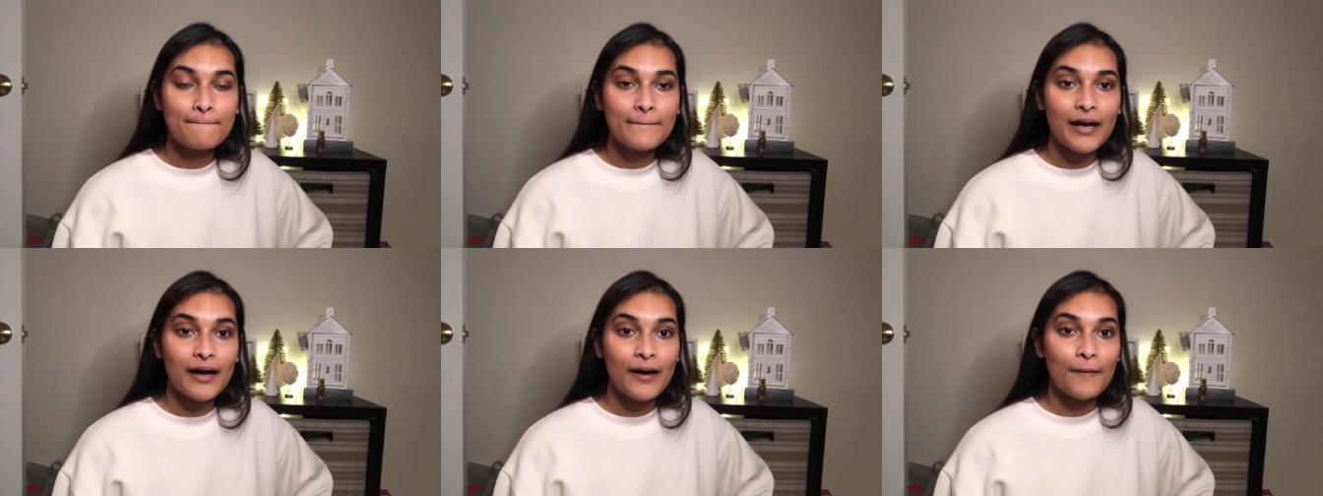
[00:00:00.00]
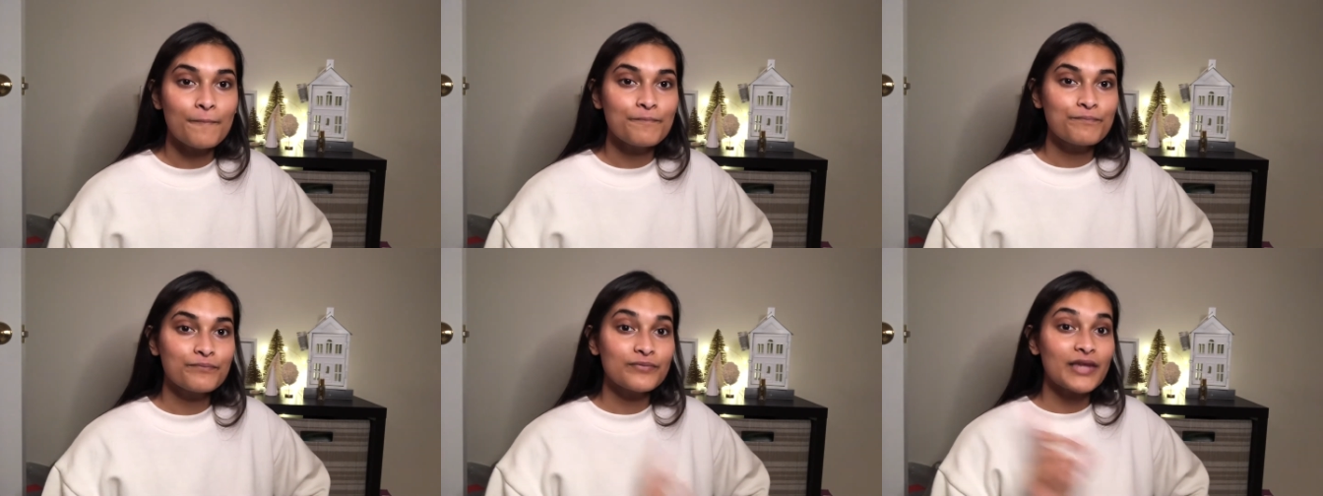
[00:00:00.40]
um,
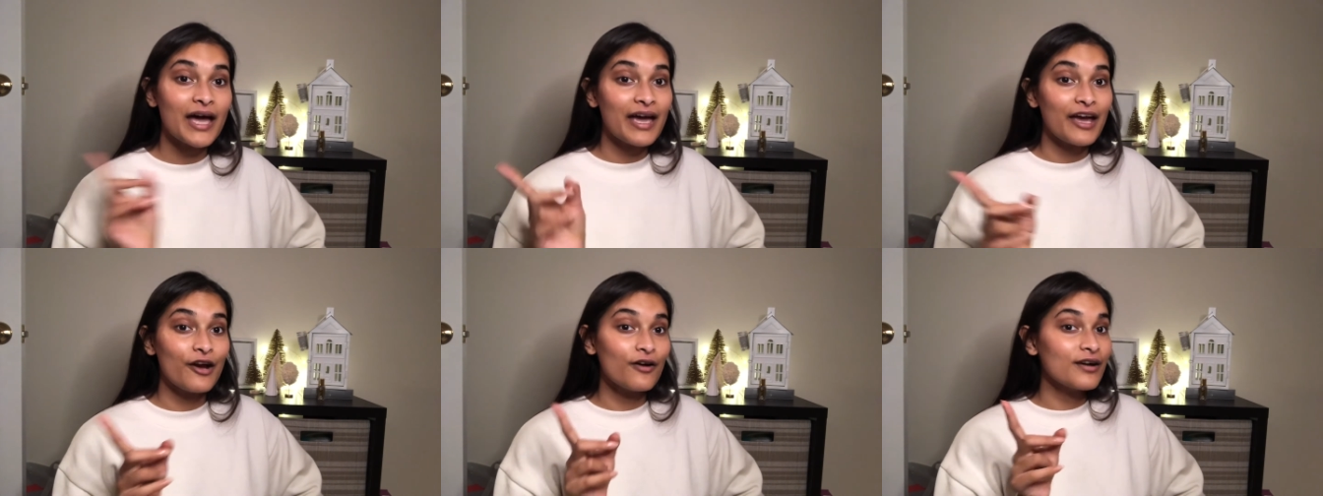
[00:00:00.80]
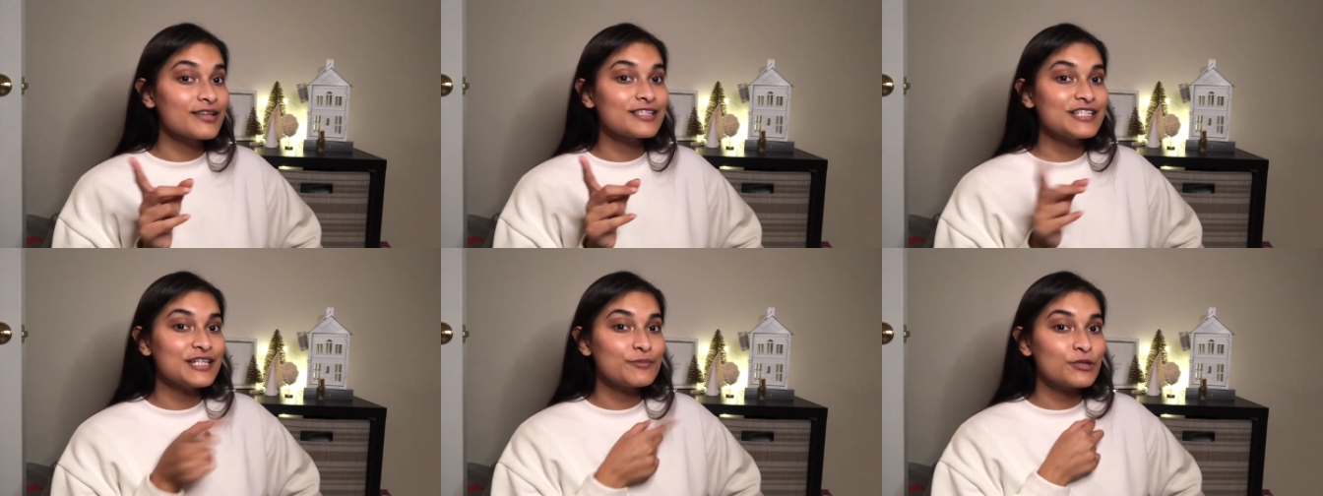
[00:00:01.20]
that era
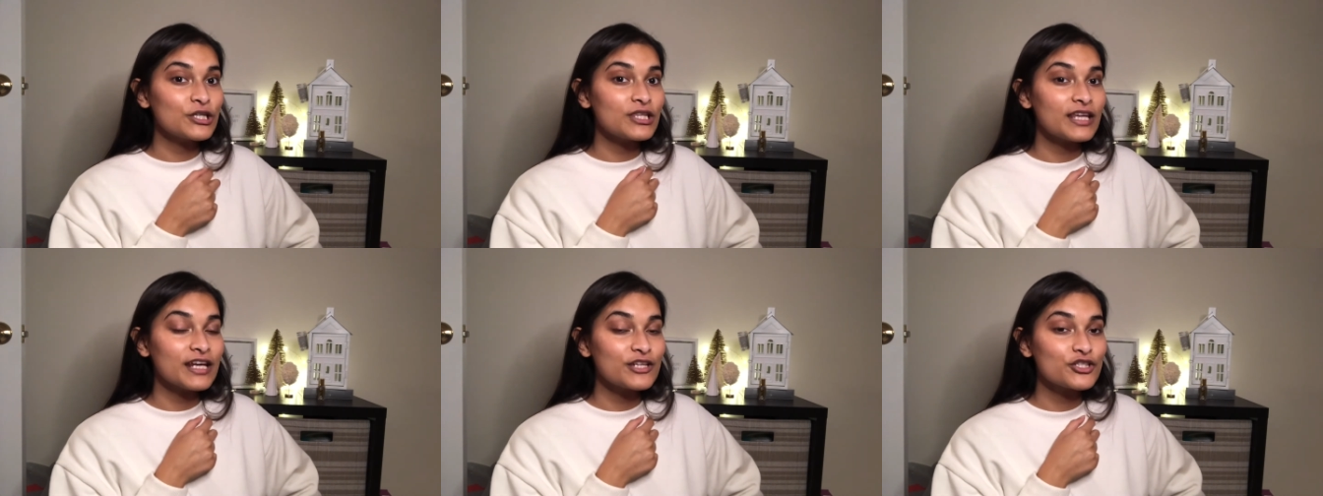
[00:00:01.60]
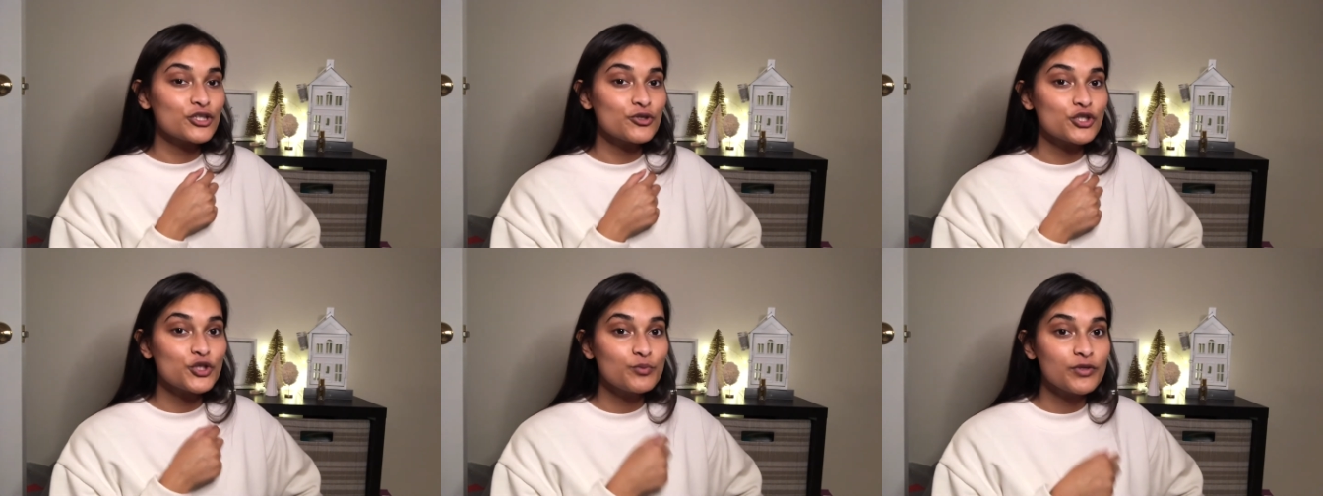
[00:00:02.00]
steamer that I
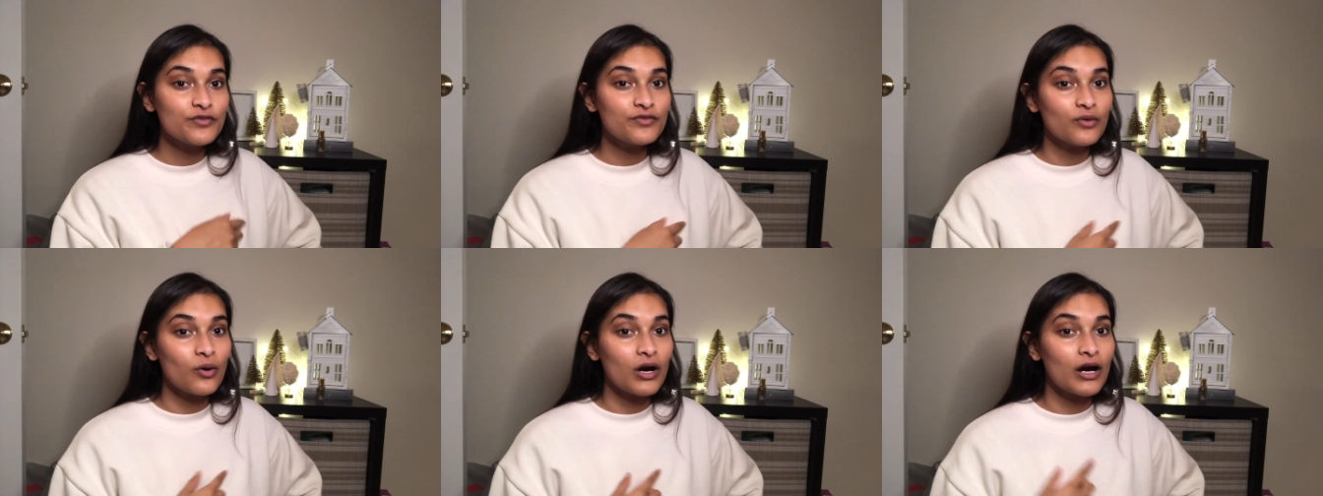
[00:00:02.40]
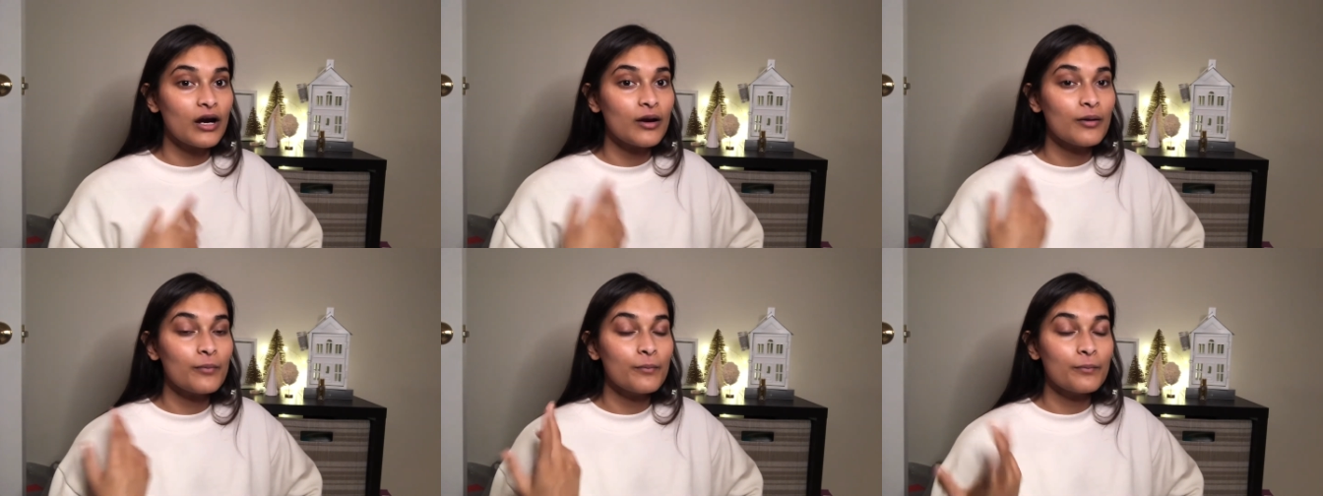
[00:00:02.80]
showed you before.